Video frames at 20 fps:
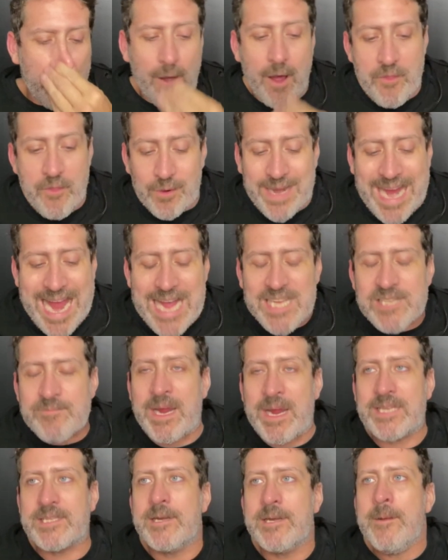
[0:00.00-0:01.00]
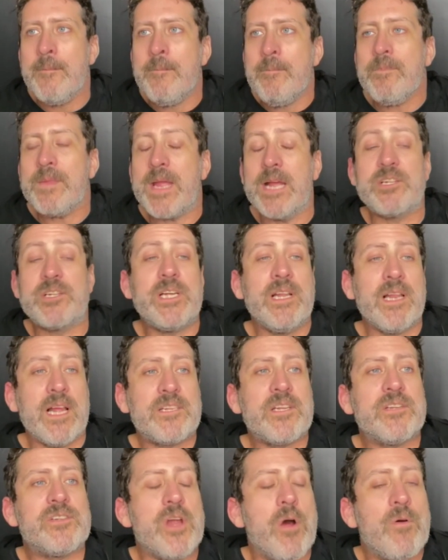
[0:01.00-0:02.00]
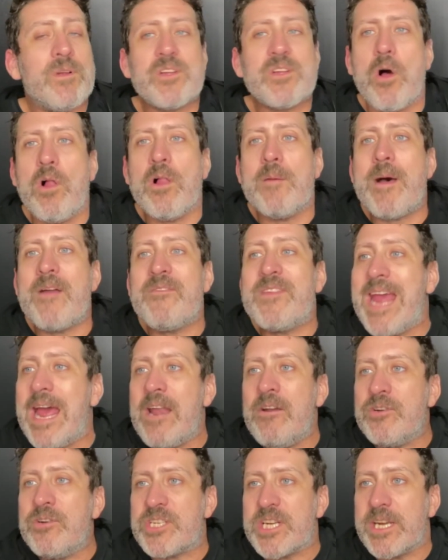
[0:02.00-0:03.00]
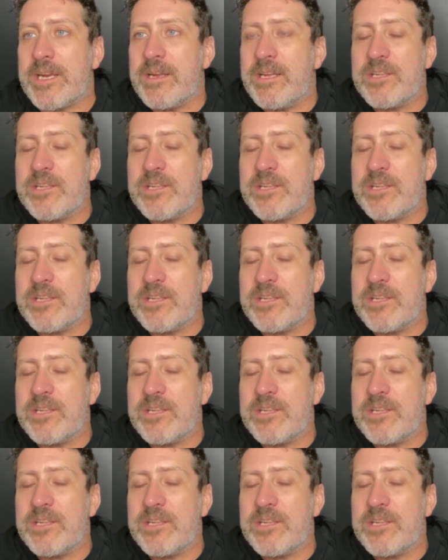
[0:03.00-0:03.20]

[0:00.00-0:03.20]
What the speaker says: other castmates, and she lets us know it's all about the energy.